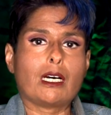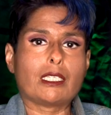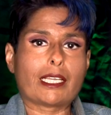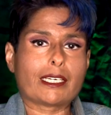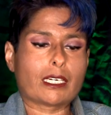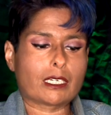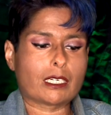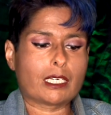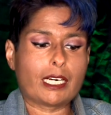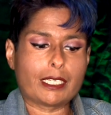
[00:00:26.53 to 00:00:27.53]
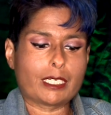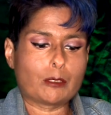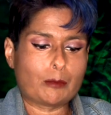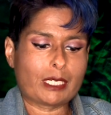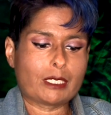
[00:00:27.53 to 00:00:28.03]
Like
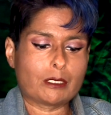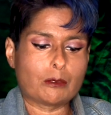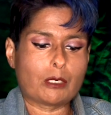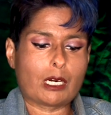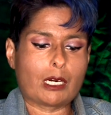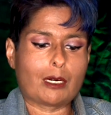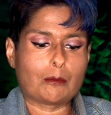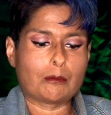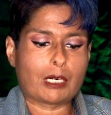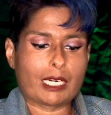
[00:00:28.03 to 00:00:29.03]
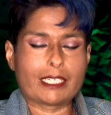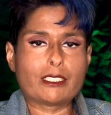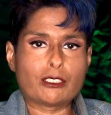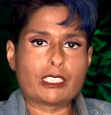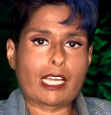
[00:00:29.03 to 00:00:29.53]
cutting meat, I
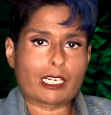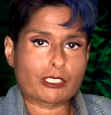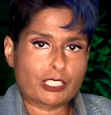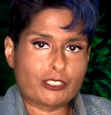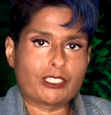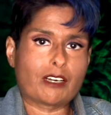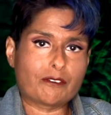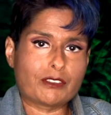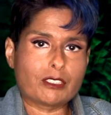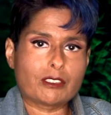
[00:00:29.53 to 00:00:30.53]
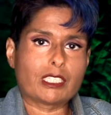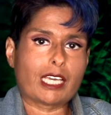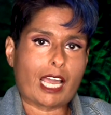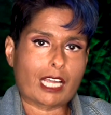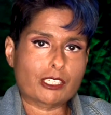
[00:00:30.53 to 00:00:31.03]
actually could not feel
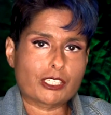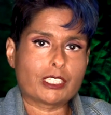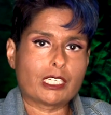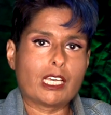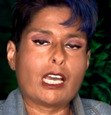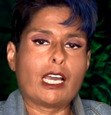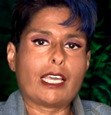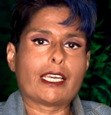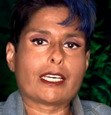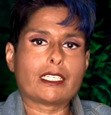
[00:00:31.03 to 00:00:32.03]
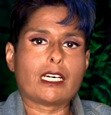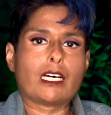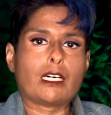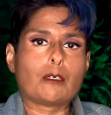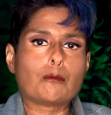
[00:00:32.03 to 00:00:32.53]
the action and
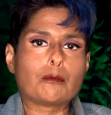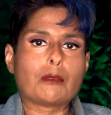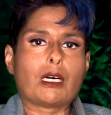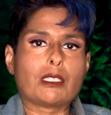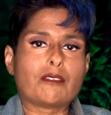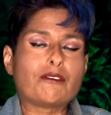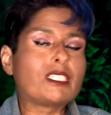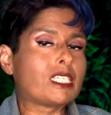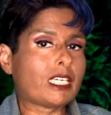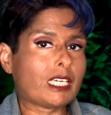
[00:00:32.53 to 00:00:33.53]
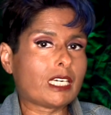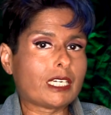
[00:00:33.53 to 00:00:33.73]
the fatigue.